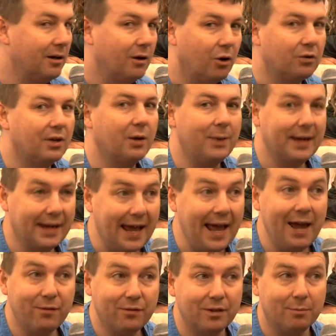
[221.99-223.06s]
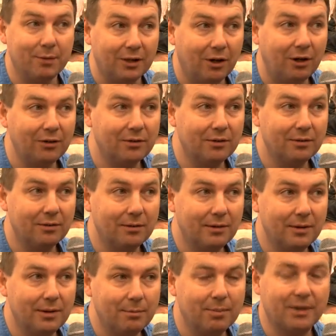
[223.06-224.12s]
although we care for them a lot,
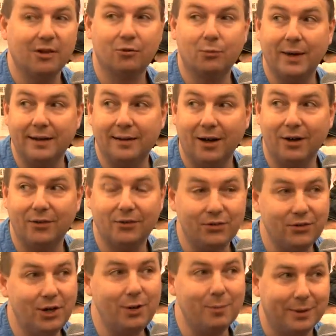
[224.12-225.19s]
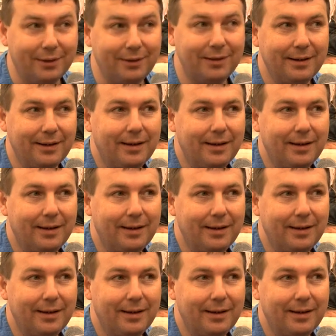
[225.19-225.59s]
because we're nice and human,